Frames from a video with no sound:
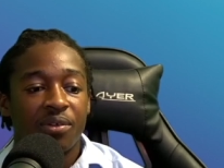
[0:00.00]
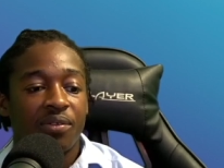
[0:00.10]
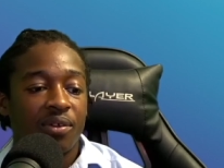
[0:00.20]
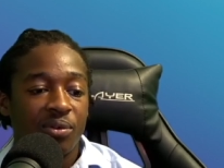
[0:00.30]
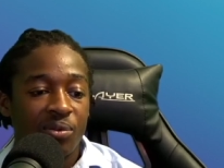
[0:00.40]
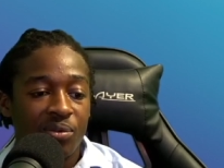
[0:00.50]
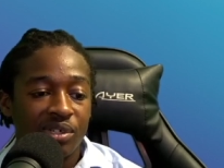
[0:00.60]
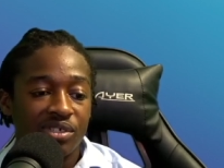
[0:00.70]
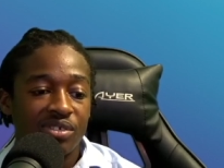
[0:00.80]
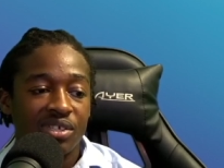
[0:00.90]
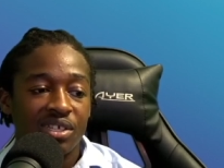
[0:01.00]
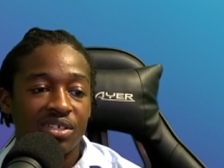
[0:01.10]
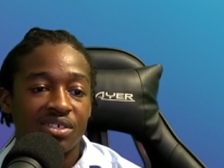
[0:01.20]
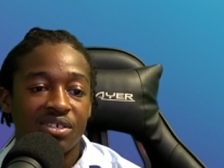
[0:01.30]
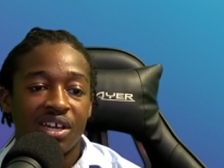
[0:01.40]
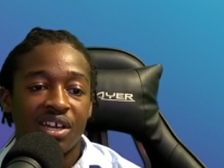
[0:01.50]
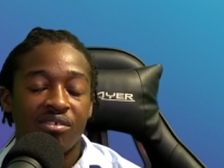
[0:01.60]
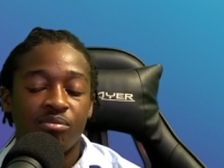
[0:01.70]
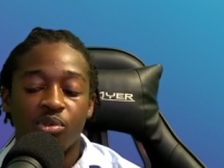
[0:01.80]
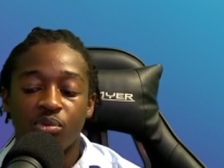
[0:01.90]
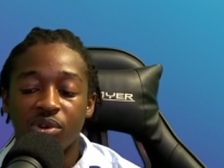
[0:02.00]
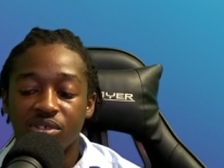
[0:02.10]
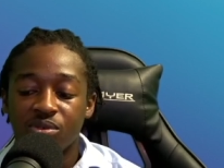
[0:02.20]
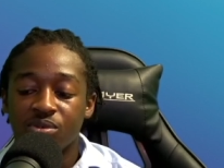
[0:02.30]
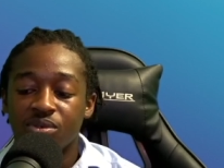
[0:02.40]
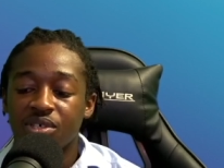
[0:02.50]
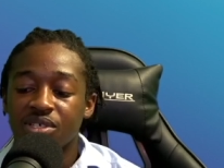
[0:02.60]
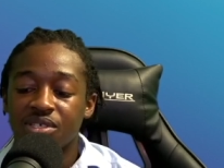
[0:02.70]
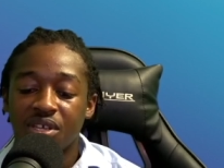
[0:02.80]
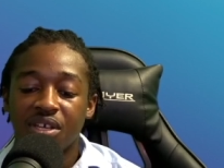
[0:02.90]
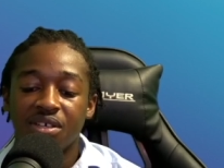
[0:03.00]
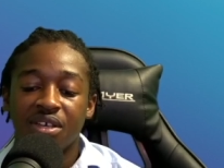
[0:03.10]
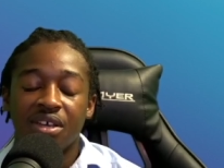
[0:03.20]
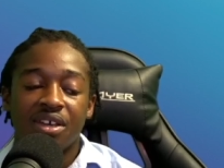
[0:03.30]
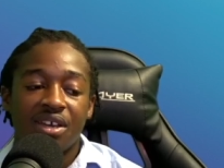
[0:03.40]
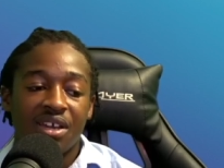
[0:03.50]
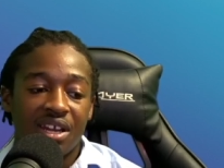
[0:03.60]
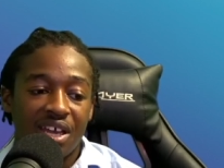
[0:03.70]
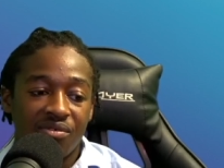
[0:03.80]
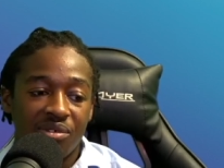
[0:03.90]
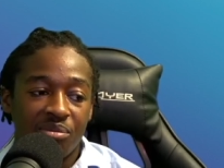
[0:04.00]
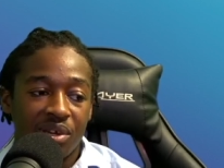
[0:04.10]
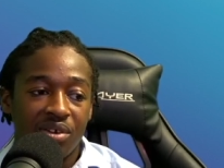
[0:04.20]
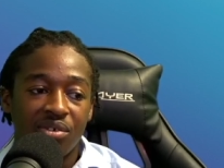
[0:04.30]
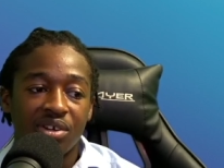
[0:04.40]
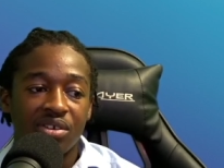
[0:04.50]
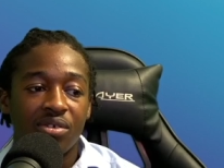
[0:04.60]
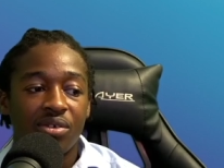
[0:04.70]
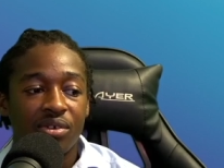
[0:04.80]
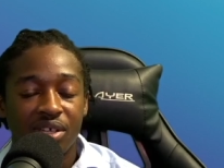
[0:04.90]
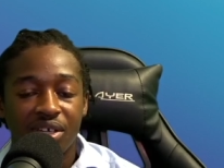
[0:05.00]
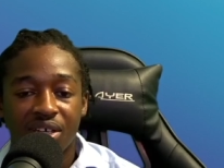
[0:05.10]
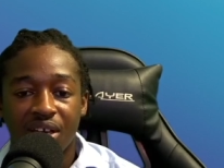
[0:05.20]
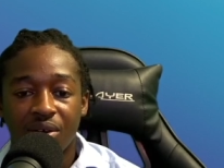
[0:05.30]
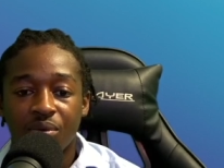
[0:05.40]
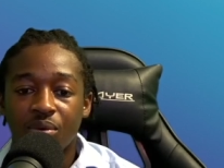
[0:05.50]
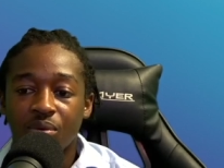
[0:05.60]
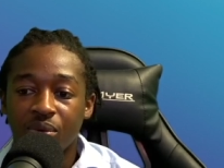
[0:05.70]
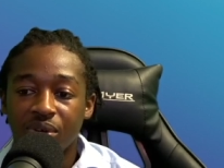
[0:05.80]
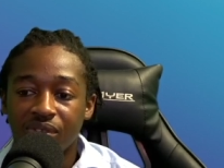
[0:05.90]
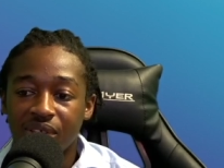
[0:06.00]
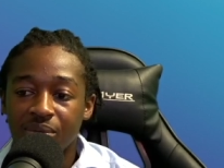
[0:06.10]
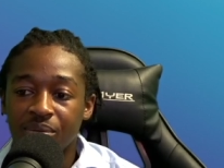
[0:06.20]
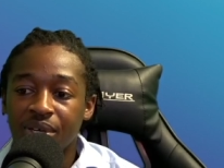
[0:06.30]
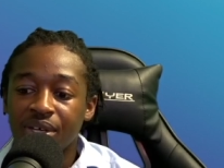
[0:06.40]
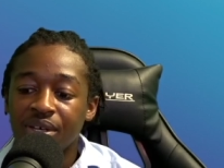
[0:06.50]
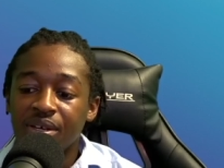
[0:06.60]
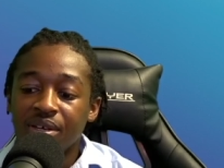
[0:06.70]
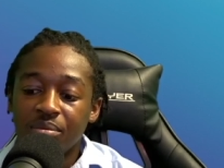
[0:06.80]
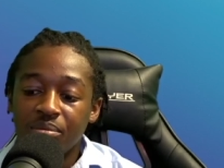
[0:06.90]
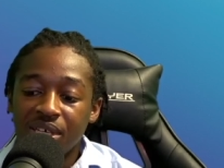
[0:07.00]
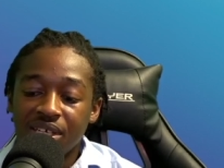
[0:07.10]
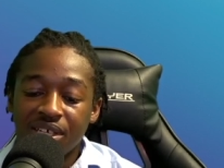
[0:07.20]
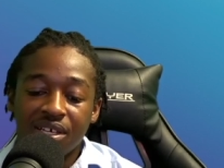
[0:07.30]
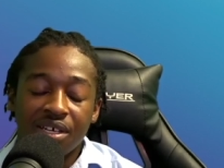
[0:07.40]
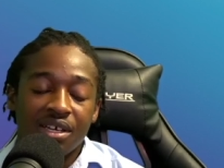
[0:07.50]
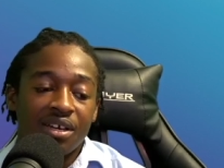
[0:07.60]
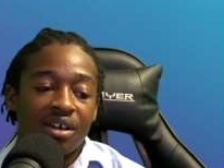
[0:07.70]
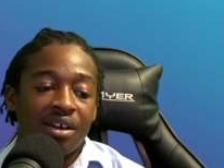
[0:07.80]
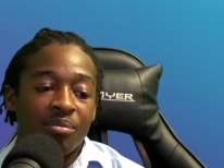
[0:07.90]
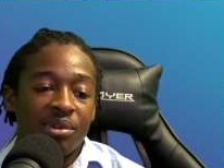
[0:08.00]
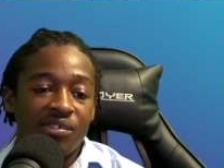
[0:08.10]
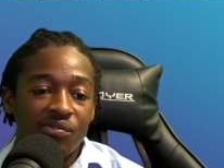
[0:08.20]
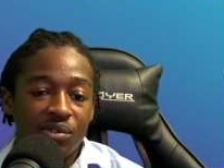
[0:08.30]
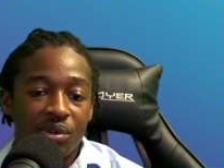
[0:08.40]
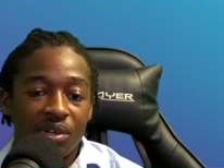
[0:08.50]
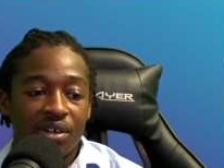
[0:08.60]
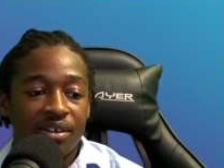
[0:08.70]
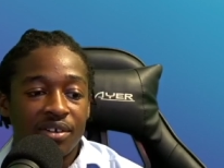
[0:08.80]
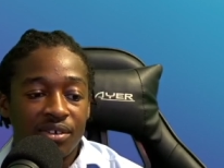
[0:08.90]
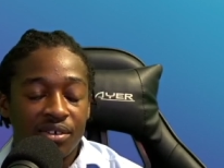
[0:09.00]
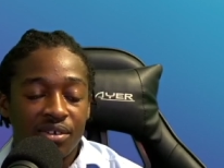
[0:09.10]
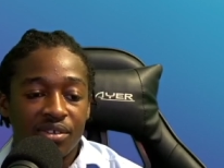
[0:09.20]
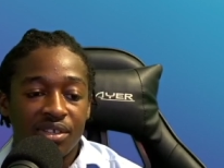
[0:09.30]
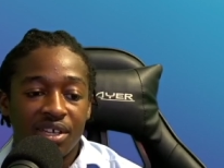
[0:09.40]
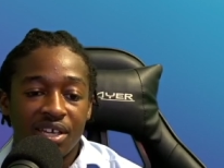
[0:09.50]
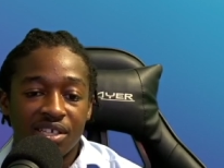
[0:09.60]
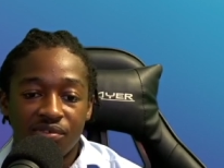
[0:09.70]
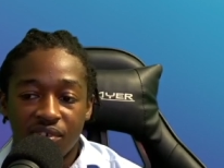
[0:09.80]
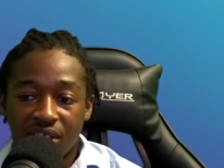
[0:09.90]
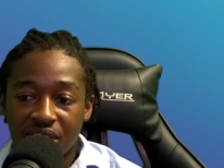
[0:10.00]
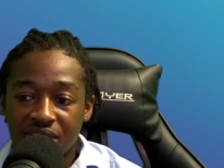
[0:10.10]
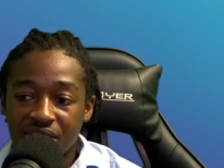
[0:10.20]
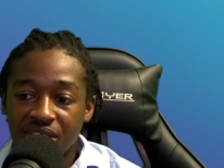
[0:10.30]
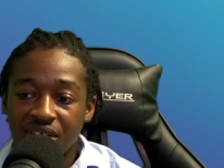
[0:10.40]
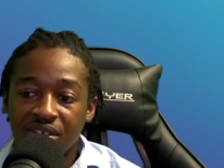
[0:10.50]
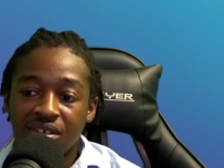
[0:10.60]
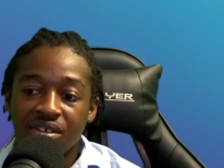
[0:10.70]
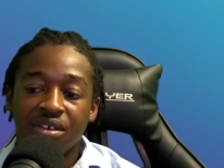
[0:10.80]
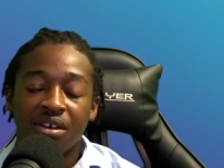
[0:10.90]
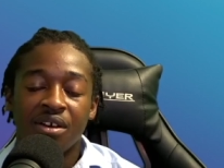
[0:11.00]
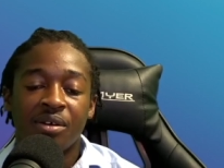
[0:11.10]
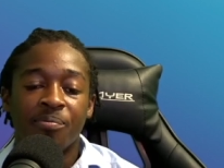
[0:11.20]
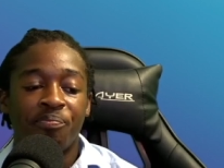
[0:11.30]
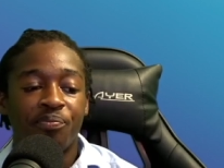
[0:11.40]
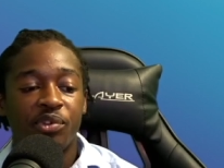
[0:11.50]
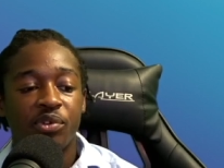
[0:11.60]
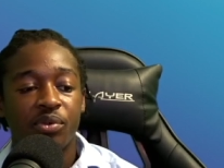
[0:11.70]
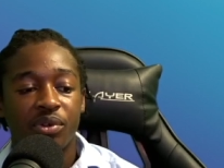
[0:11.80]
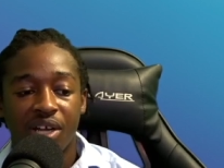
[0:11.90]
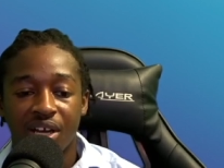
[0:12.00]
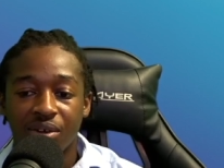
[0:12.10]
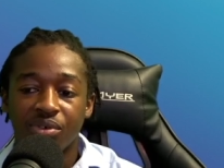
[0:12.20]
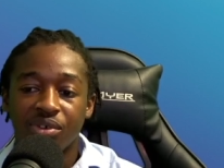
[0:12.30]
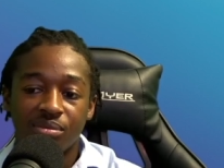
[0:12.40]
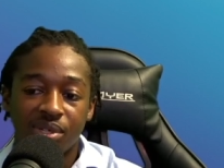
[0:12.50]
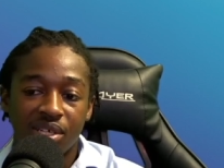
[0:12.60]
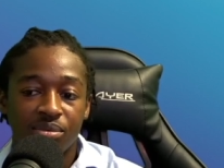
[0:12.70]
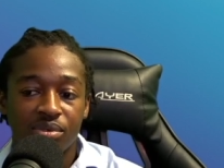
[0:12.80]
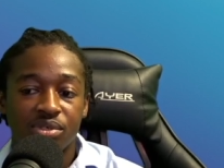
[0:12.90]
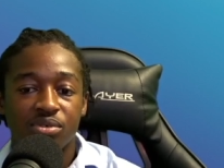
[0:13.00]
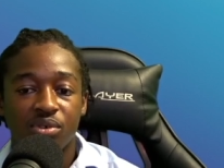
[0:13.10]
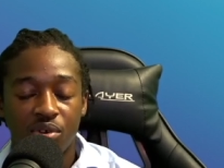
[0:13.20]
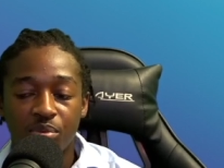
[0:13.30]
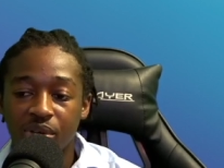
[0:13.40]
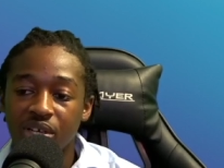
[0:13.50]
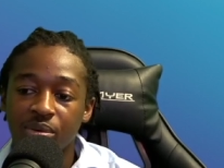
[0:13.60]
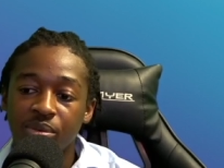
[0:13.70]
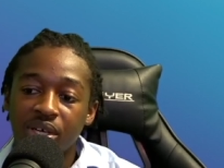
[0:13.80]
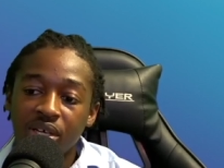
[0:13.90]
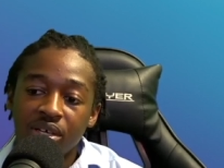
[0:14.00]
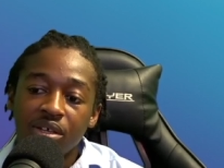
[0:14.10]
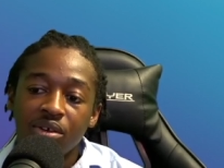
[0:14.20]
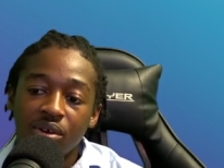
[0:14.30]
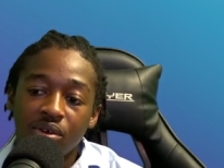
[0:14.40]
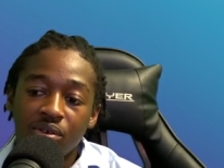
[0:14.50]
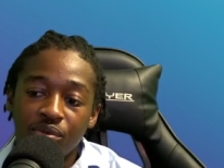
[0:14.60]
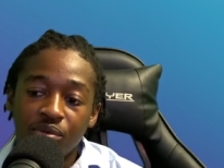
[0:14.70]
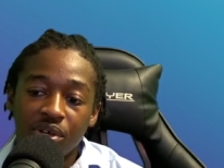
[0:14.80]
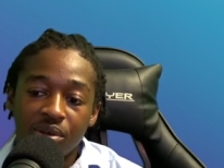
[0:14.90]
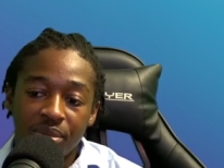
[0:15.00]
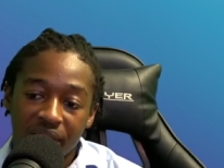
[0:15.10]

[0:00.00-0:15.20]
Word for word: they're going to need to have parental consent and have a parent on the account with them. Meaning, um, if you are under the age of 18, um, you are not going to be able to open up your own bank